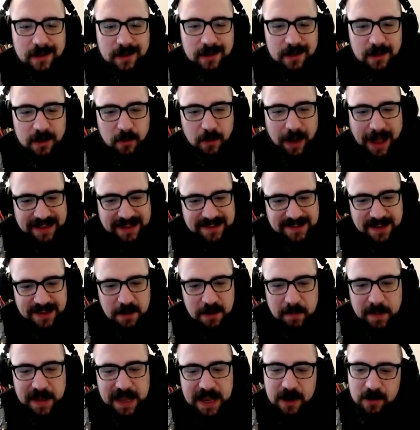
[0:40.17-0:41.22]
who has an
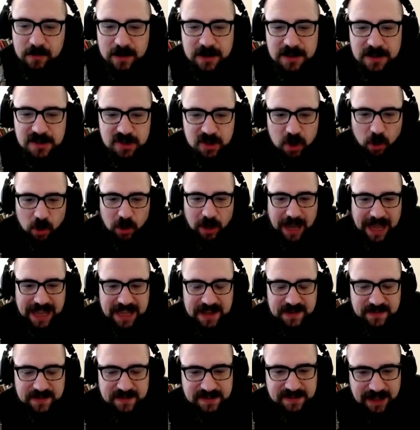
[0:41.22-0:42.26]
appearance or
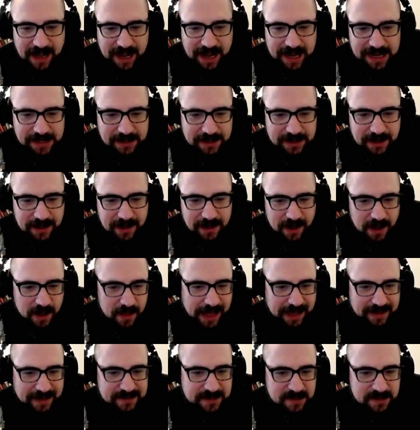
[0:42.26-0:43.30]
lifestyle
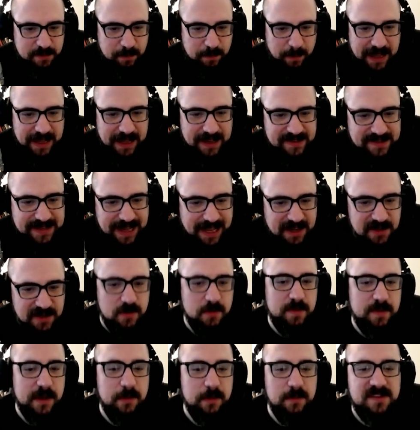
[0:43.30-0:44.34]
that displays
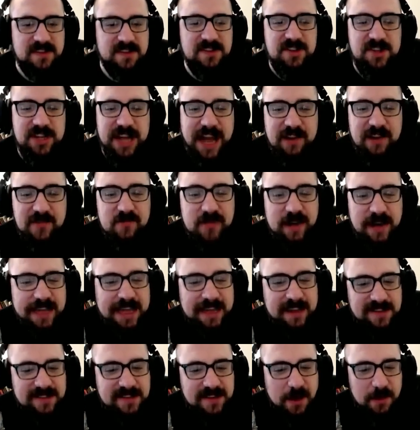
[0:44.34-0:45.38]
attributes
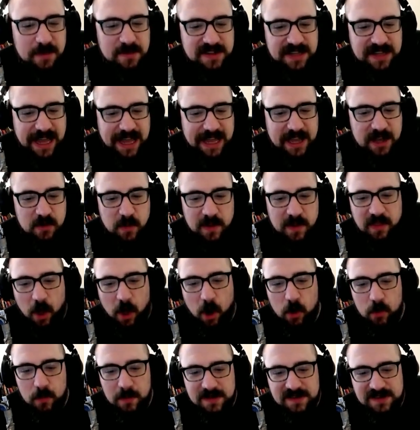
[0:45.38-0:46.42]
generally associated with
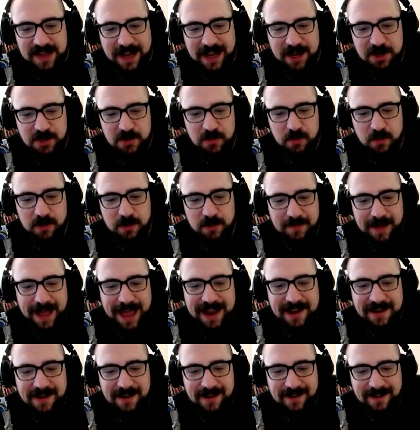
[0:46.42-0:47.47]
homosexual
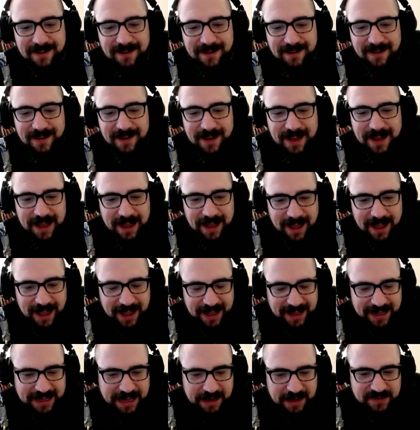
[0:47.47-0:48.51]
men.
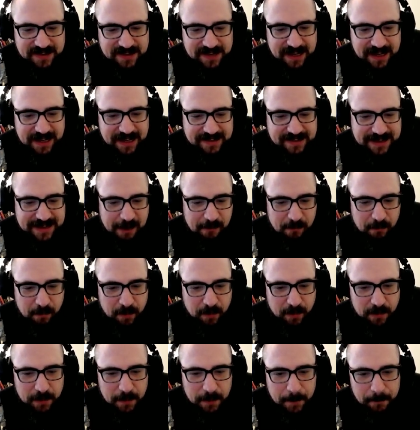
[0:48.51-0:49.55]
He gives an
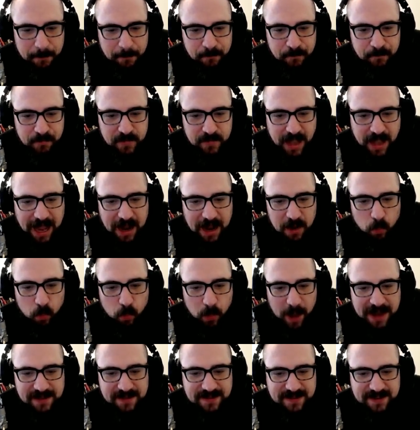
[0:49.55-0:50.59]
example. I
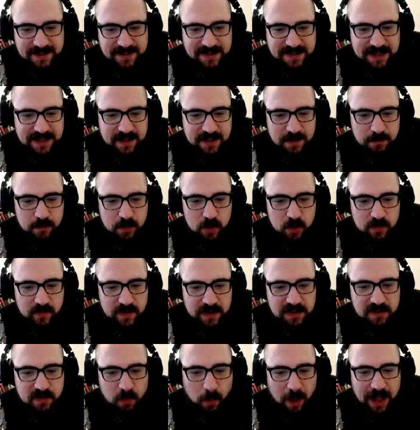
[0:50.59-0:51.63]
went to see the
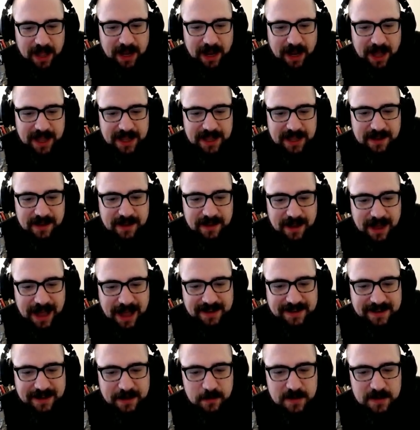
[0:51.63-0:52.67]
movie Twilight
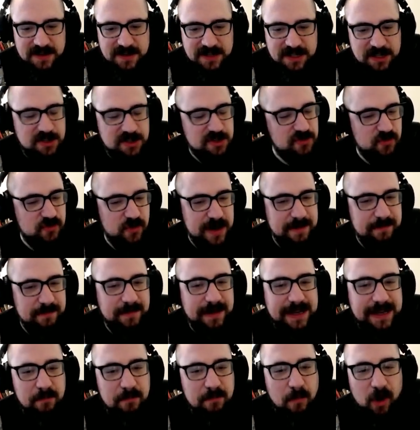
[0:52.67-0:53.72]
and it was
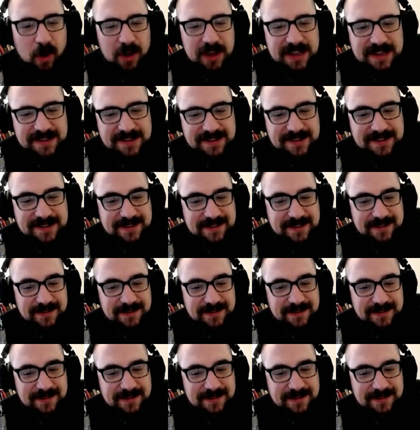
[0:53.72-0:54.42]
extremely moist.